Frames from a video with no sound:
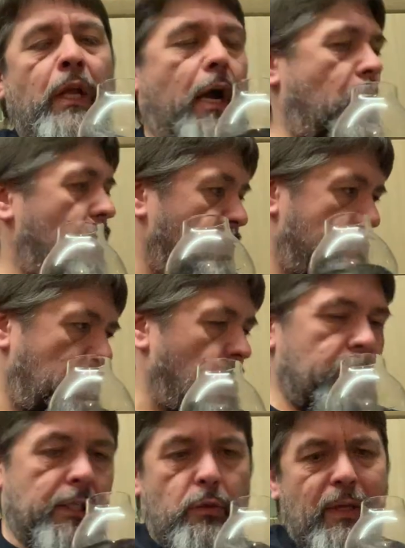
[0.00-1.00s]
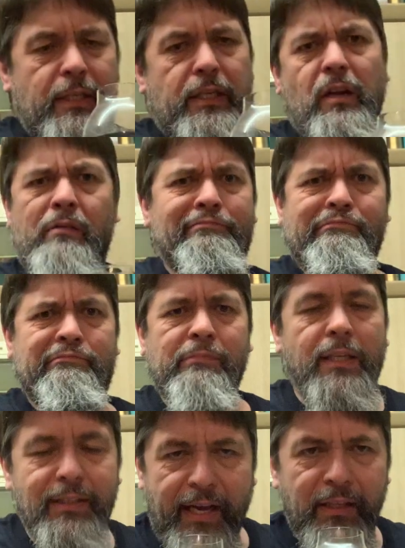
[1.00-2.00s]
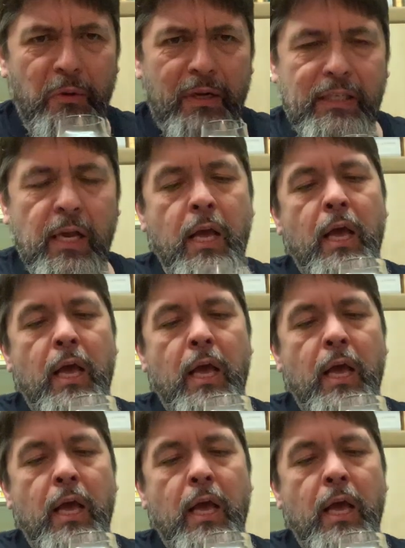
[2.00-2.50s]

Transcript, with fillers: uh, from the 1920s. I say it twice.